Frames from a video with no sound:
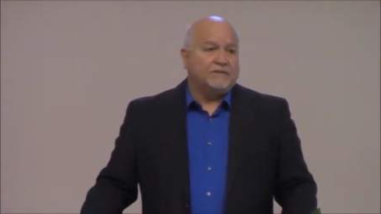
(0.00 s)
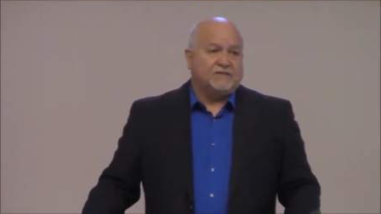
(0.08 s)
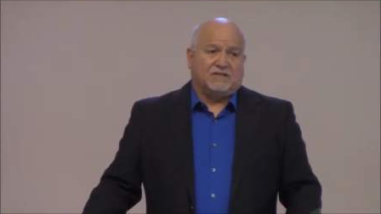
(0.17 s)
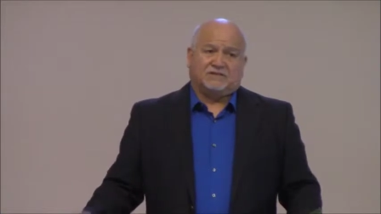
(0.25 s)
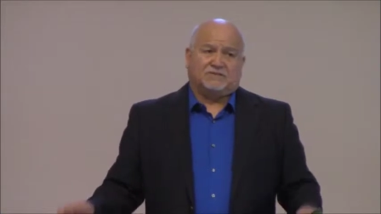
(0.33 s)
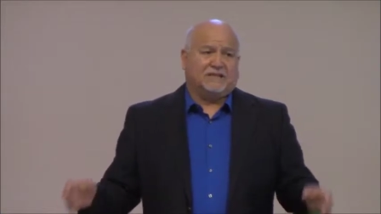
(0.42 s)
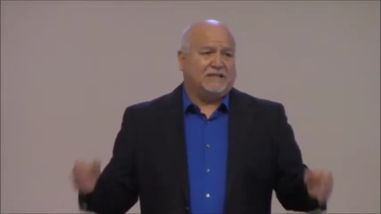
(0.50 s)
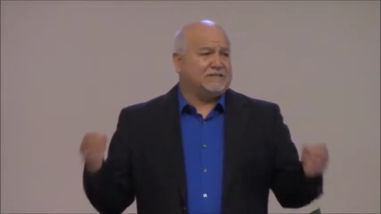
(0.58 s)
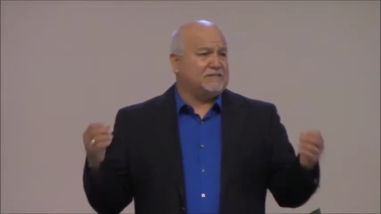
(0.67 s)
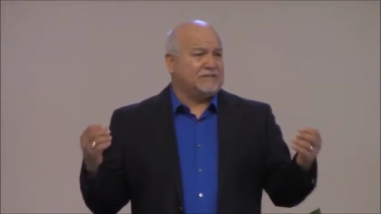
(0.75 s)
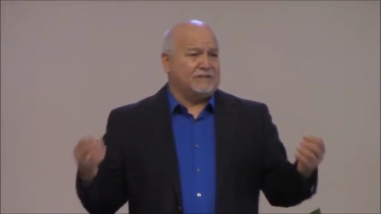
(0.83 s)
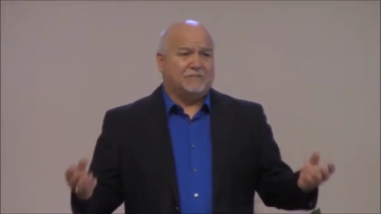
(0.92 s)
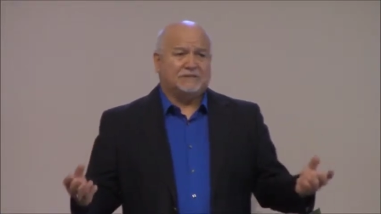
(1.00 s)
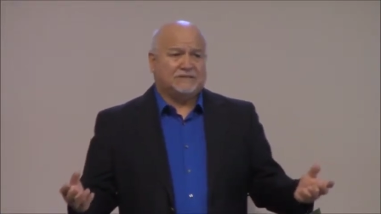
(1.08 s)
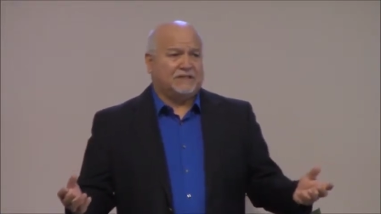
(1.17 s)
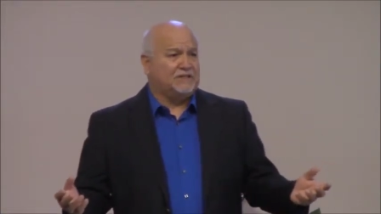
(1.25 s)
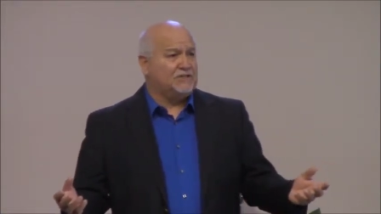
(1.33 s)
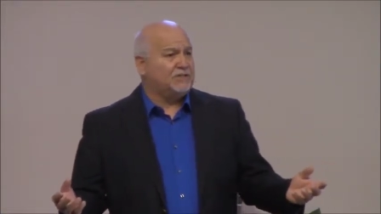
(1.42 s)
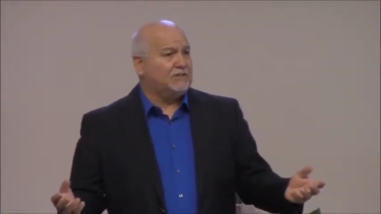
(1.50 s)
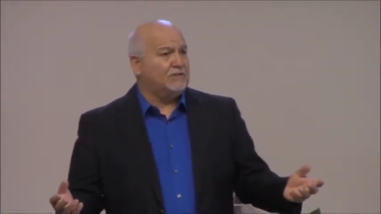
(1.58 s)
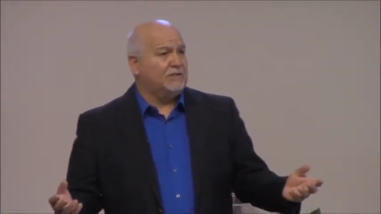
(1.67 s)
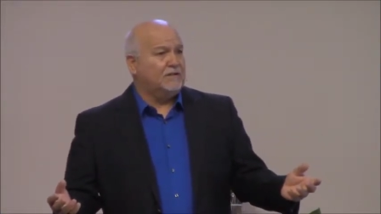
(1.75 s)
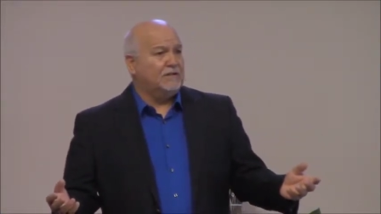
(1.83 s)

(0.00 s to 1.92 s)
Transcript: just to get some attention.